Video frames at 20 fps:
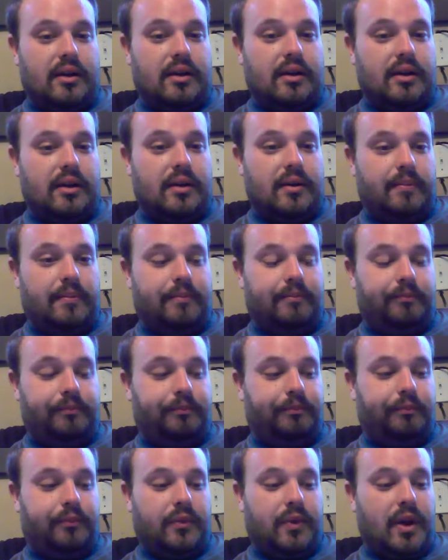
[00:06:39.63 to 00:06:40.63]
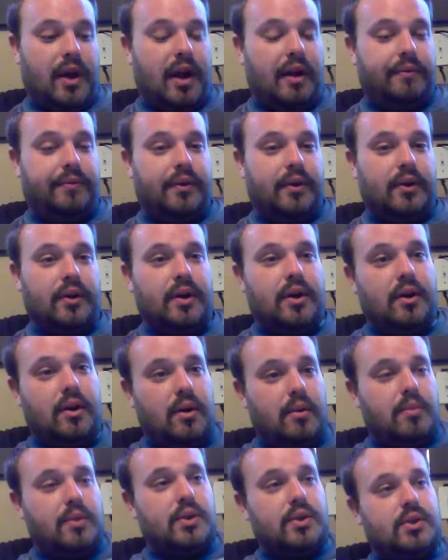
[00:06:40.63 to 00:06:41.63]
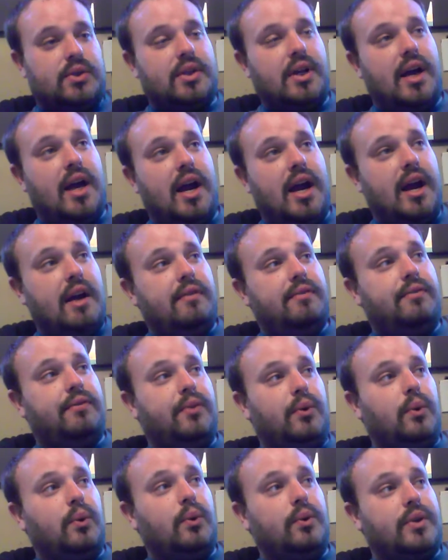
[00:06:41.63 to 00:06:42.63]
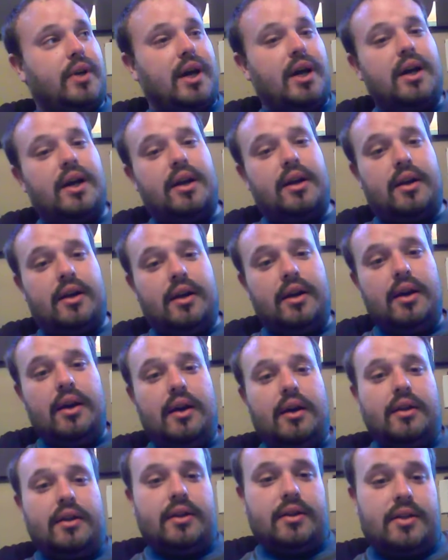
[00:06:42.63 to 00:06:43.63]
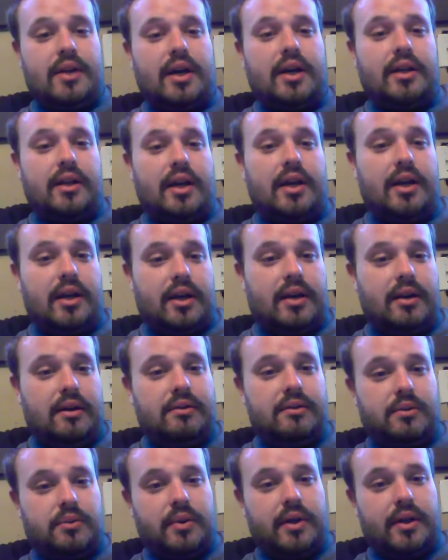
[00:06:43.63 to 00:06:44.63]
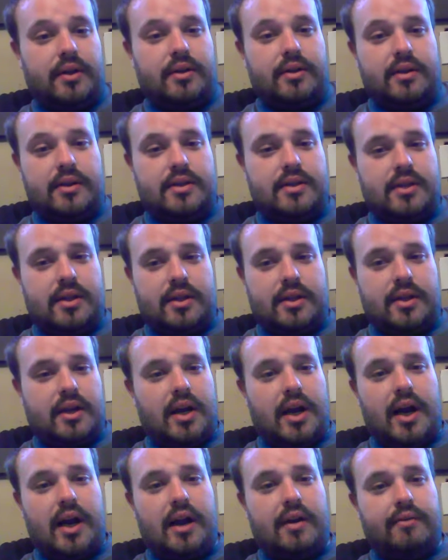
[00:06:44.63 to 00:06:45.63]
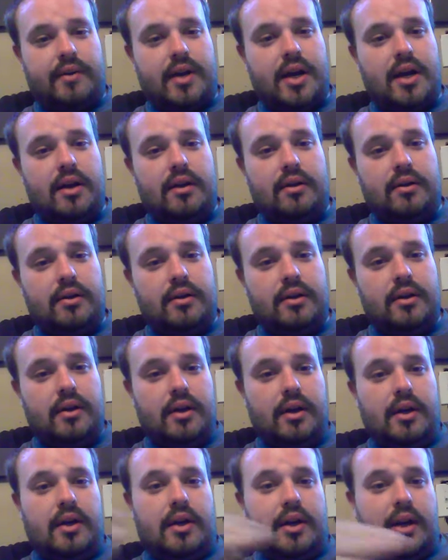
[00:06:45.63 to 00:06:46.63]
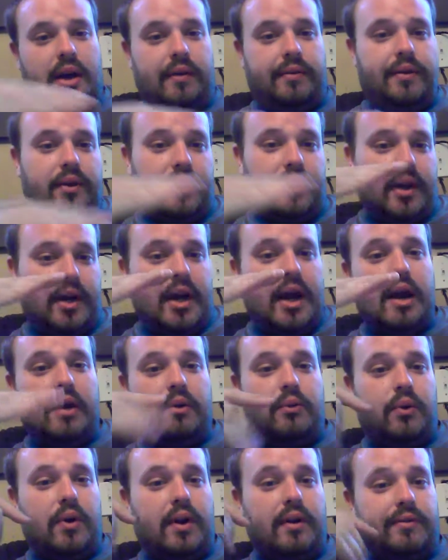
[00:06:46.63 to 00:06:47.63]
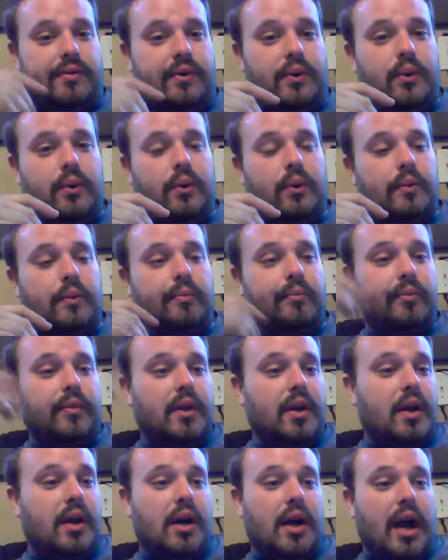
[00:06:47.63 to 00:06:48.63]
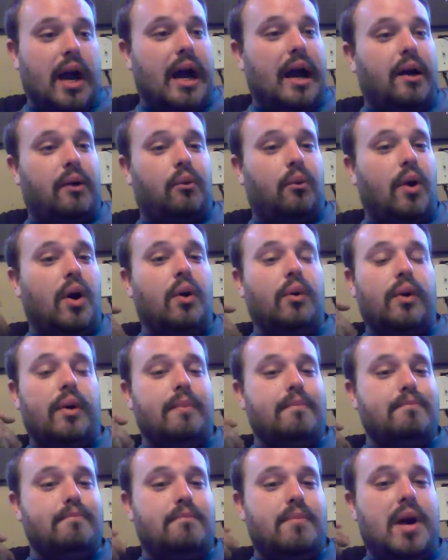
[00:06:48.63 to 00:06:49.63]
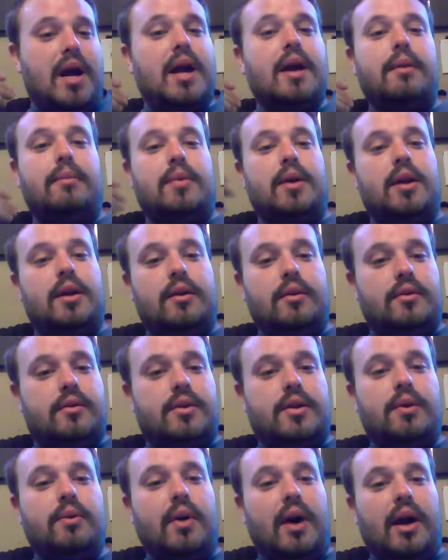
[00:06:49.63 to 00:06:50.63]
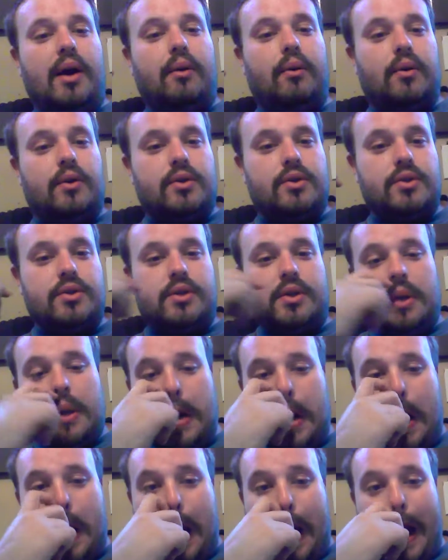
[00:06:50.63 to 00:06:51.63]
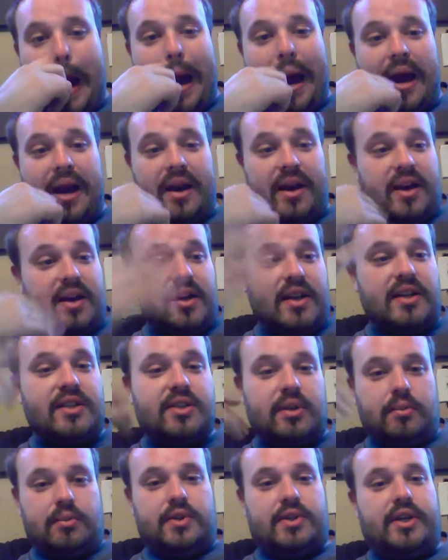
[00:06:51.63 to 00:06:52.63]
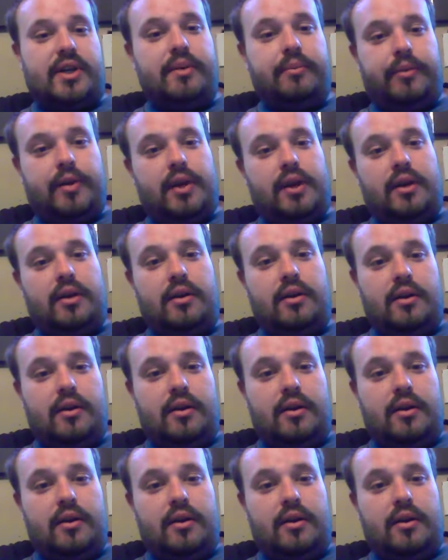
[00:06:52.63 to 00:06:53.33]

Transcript: I filled it almost a half full tank. The tank that it comes with is, I think, a half a gallon, and I filled it halfway full. I rode it maybe 2 hours, and it's almost empty.